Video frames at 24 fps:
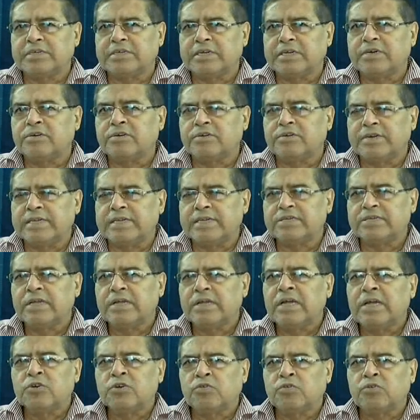increase
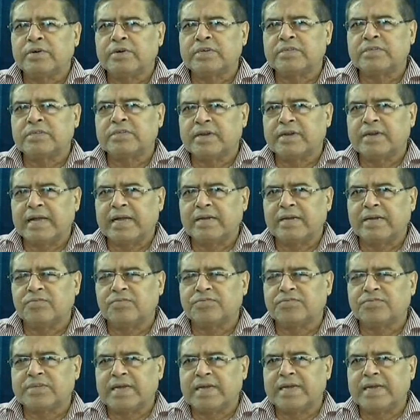towards the
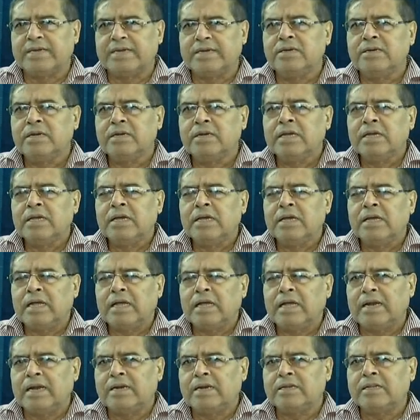negative sign.
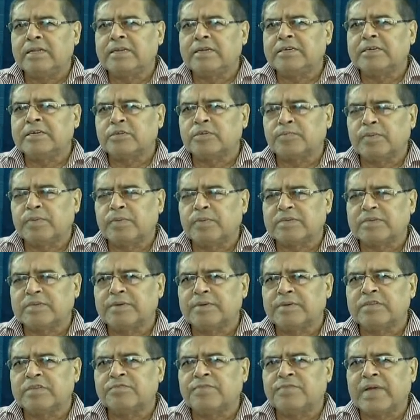and the
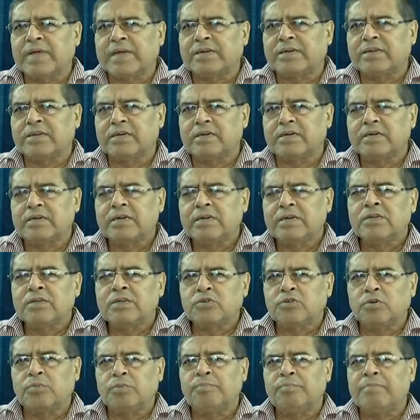displacement is vector,
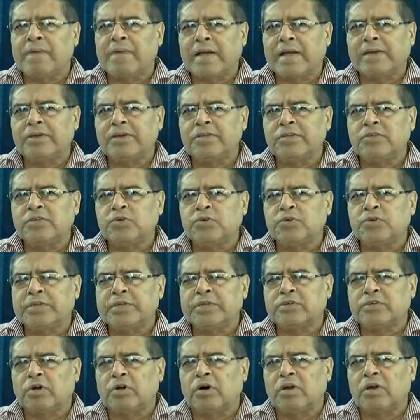so magnitude
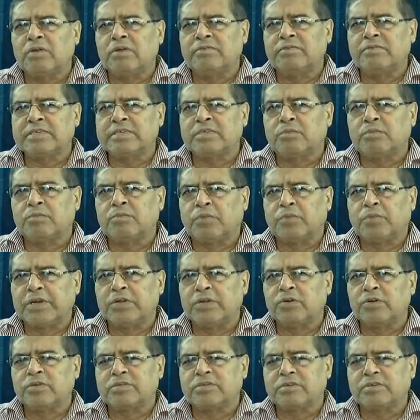is always the
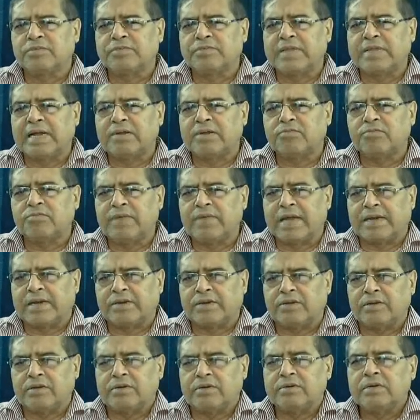modulus of that
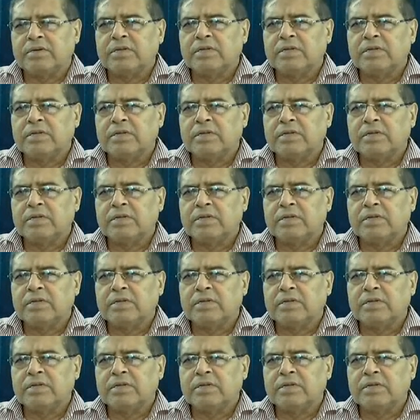vector.